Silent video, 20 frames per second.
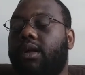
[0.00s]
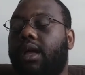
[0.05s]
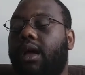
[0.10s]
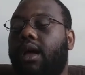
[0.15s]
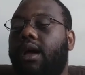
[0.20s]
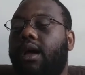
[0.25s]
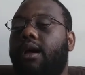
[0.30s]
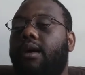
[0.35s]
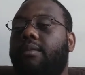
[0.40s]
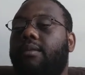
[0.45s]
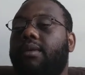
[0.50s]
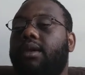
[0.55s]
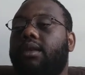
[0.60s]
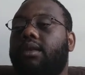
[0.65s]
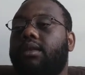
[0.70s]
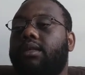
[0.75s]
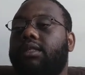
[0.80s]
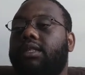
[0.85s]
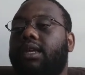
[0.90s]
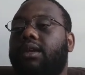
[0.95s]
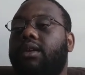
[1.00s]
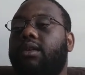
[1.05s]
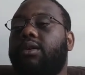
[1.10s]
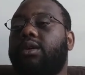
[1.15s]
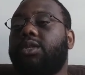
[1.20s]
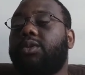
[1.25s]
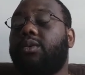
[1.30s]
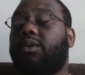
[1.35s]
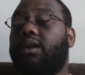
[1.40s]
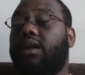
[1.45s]
come and
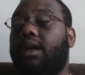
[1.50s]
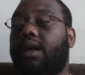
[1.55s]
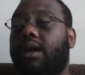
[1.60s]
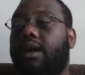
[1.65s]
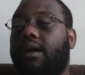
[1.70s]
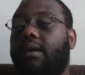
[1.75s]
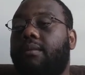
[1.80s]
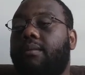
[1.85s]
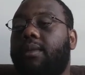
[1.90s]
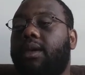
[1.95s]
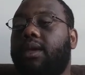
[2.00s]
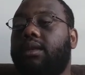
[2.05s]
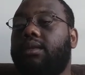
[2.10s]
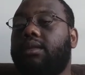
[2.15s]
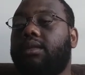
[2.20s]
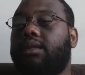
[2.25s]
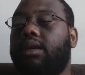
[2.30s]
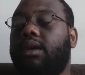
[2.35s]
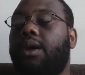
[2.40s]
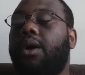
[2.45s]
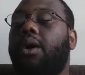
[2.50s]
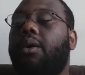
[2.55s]
settlers will come and